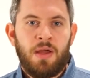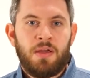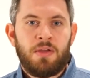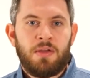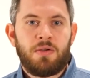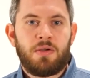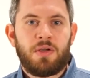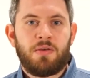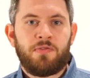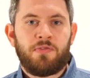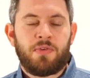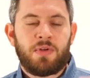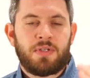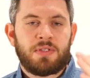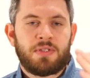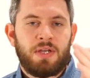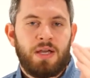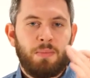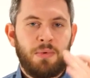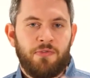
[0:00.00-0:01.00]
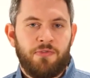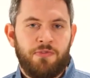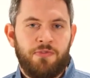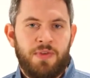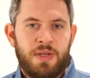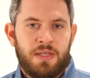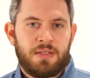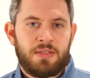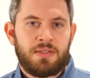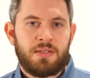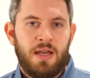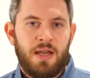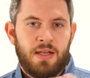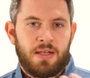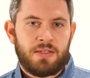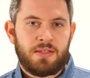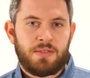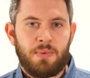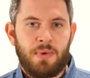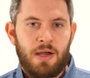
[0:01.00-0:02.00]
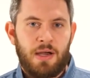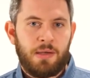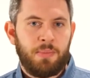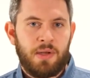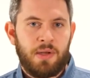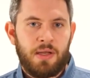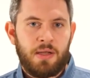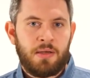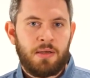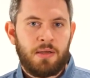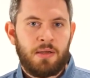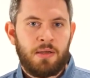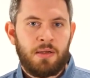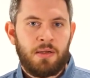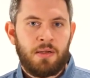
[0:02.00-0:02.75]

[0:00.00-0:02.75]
you can, for example, fix the XY plane